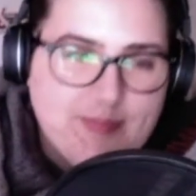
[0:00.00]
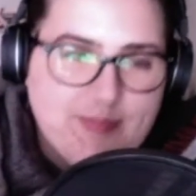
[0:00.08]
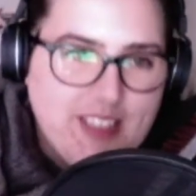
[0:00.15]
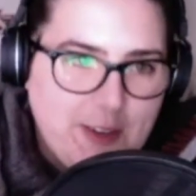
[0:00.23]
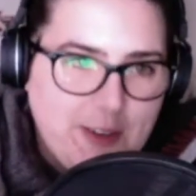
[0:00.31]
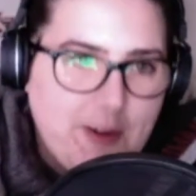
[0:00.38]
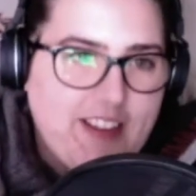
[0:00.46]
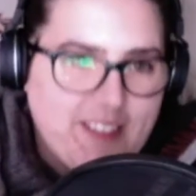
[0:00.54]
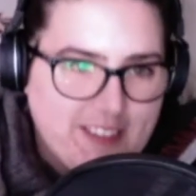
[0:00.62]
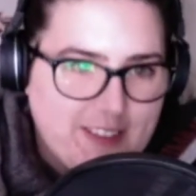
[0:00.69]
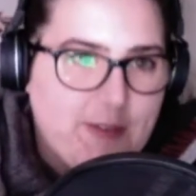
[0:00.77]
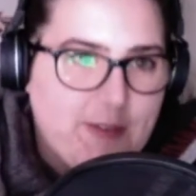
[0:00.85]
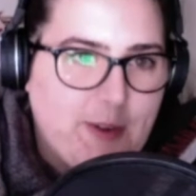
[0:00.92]
You're
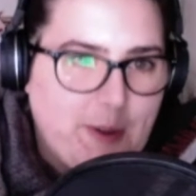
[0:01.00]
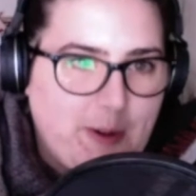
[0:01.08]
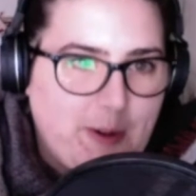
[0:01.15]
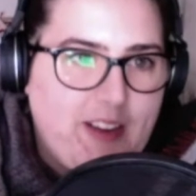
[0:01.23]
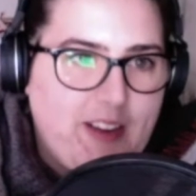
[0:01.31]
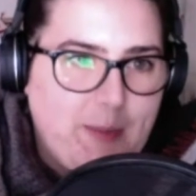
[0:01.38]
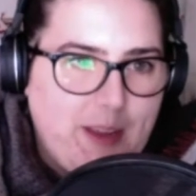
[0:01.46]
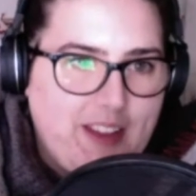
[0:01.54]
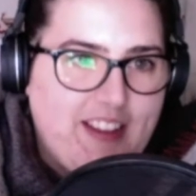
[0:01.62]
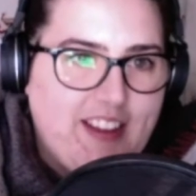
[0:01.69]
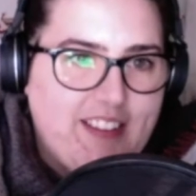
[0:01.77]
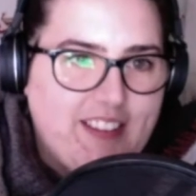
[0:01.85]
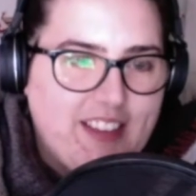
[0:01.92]
right. You're very right
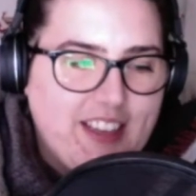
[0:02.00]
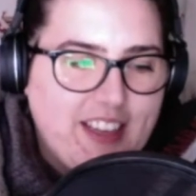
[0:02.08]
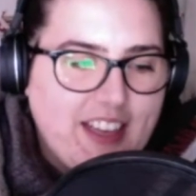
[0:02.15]
about that.